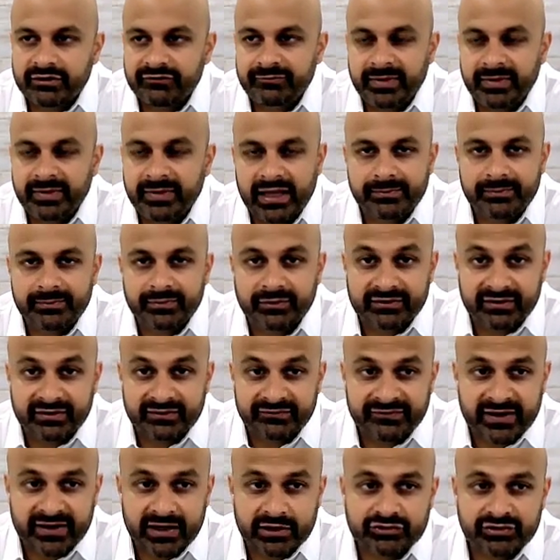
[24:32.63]
of papers. In
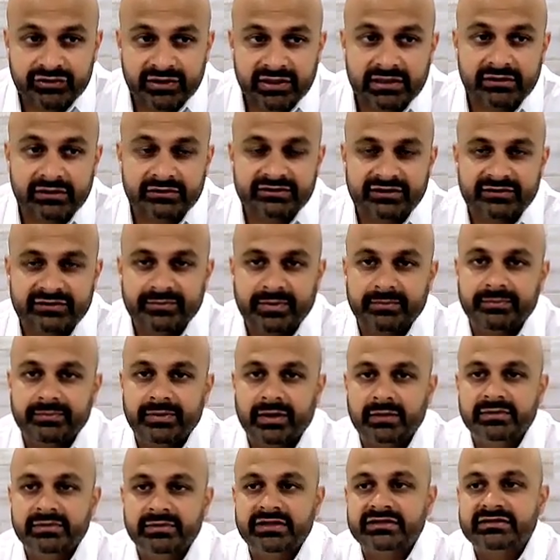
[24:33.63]
fact, trehalose has been
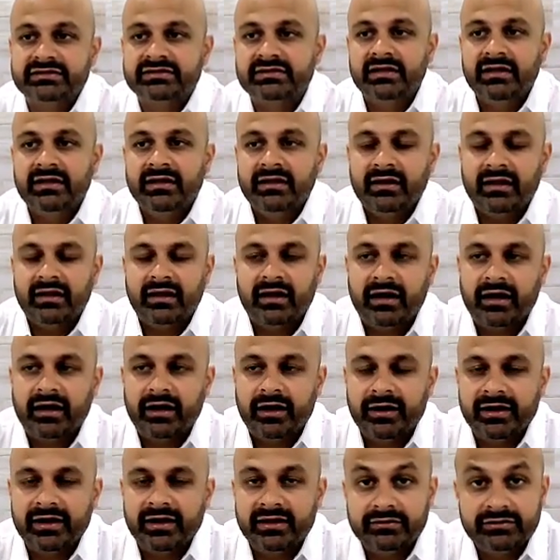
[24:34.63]
published
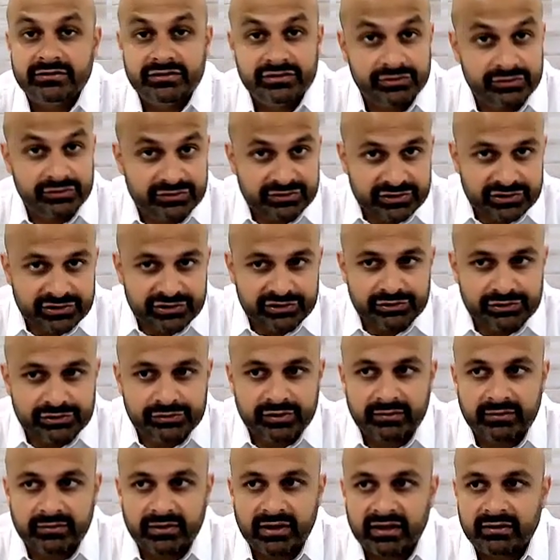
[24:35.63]
uh, in
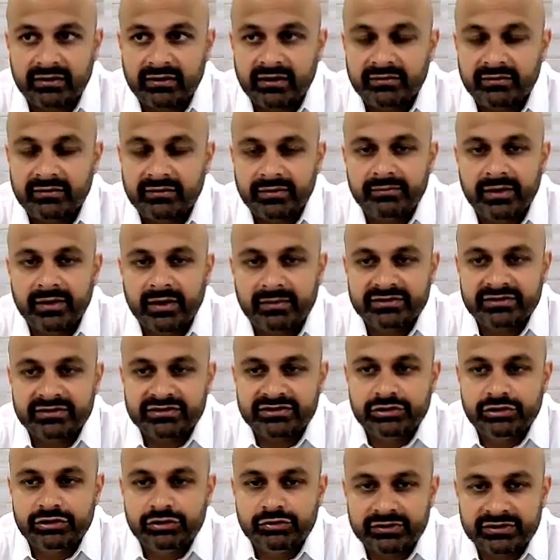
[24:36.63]
and, and, and, been published
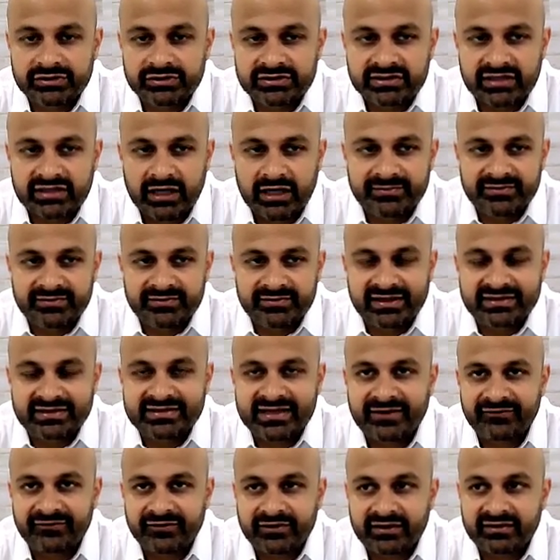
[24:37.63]
numerous times in its
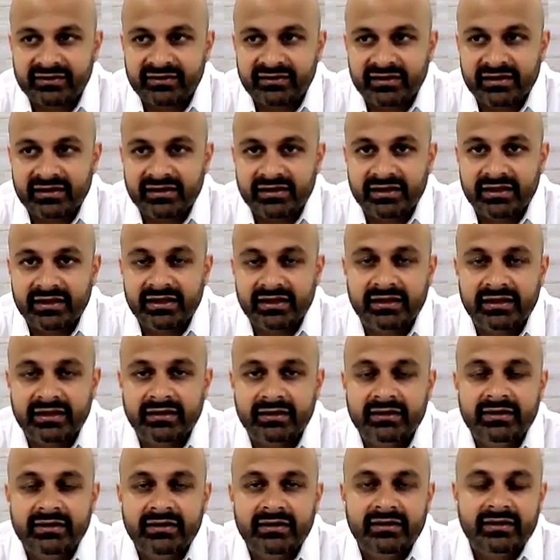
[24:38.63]
efficacy
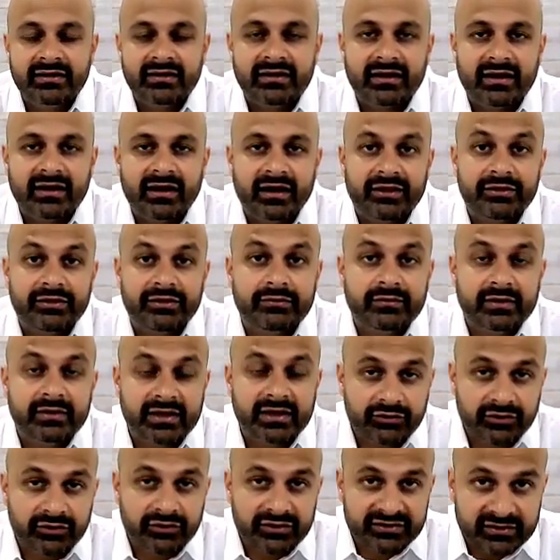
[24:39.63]
in uh,
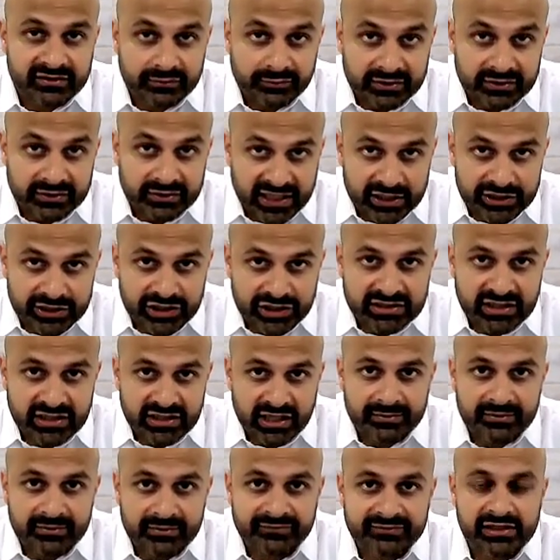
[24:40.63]
increasing the retention
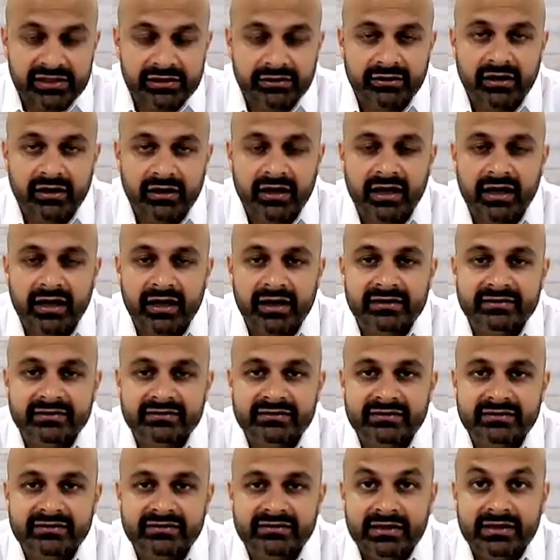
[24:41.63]
time of tear on
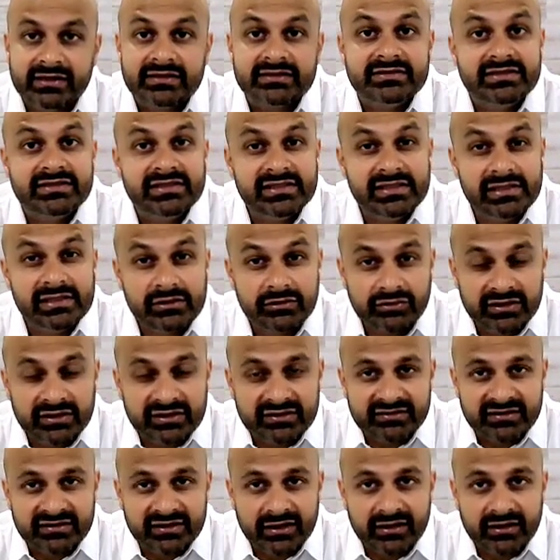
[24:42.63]
eyes,
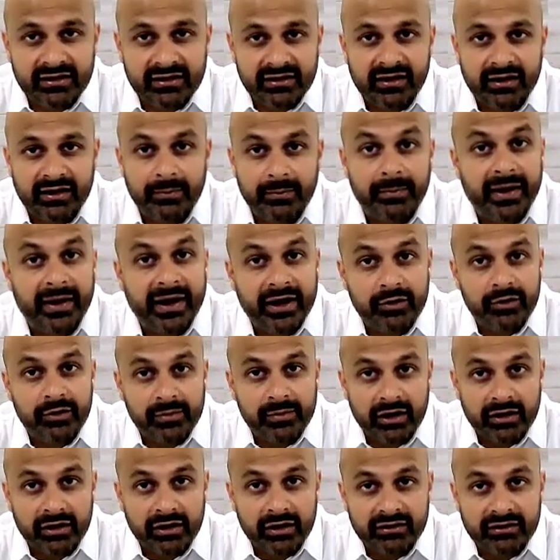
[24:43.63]
decreasing uh,
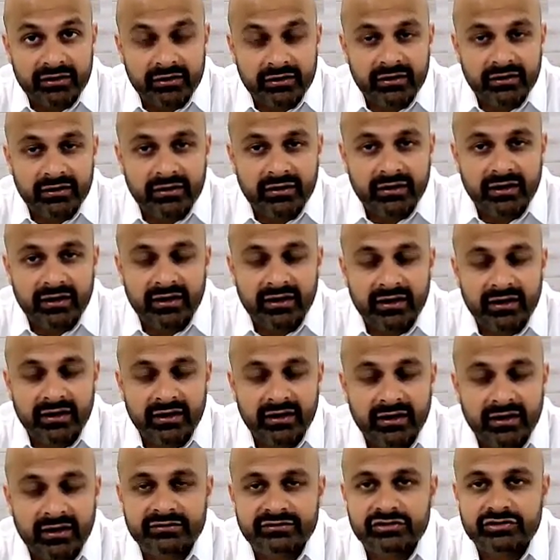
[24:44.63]
biomarker uh,
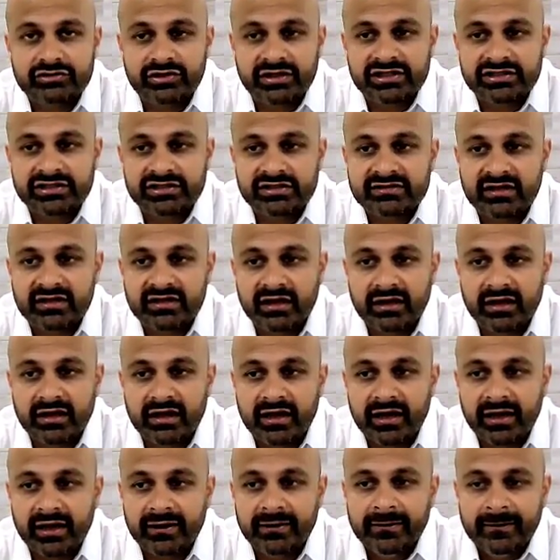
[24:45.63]
concentrations on
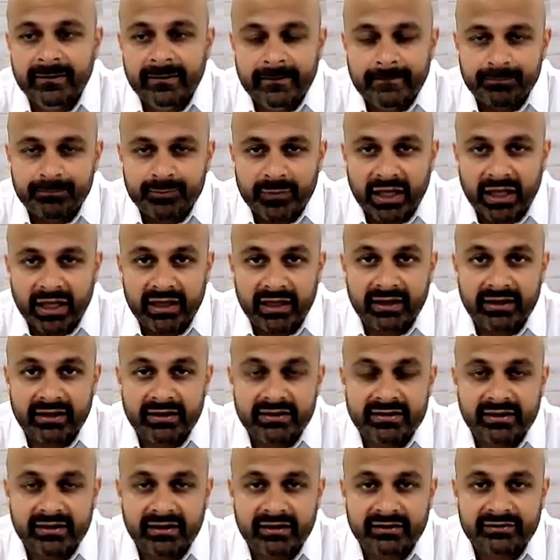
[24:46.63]
eye,
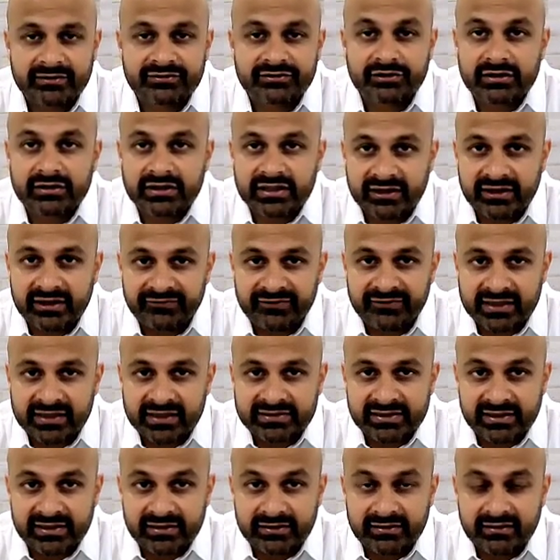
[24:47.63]
and uh, certainly
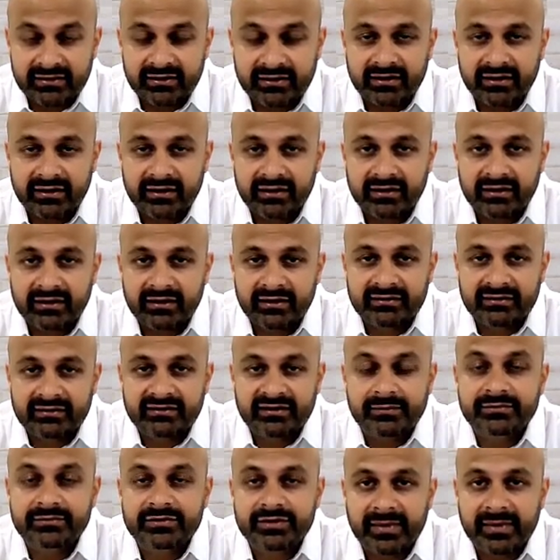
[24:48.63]
affecting uh,
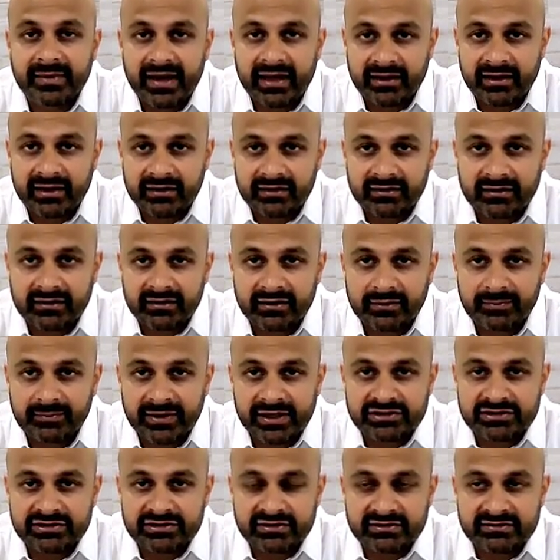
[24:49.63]
symptomatic
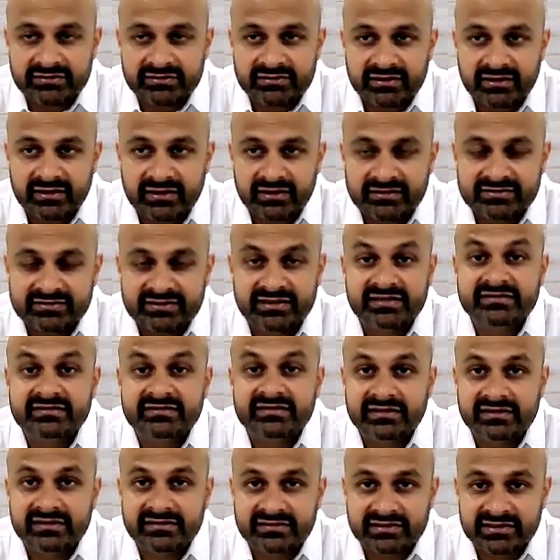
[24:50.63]
patients
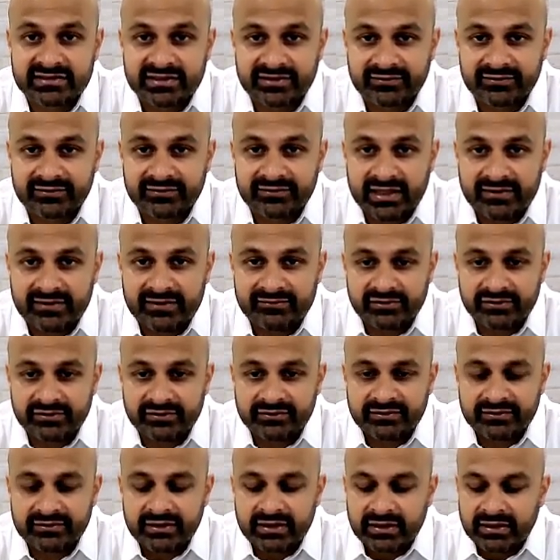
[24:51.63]
statistically significant
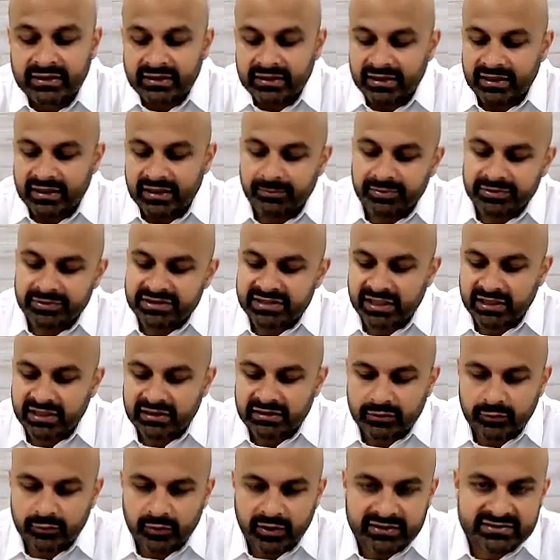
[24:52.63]
levels. In
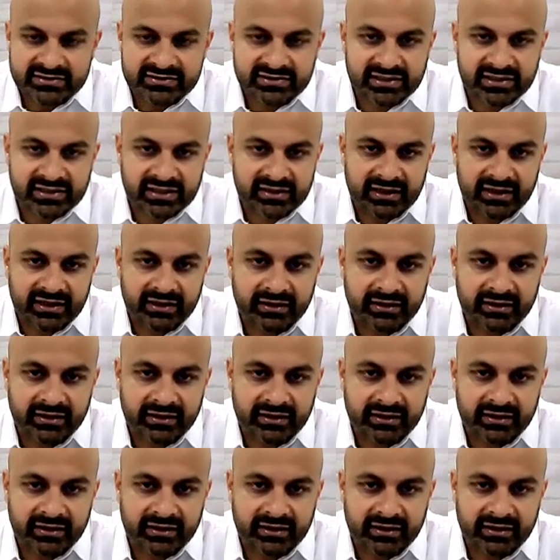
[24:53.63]
particular, one study that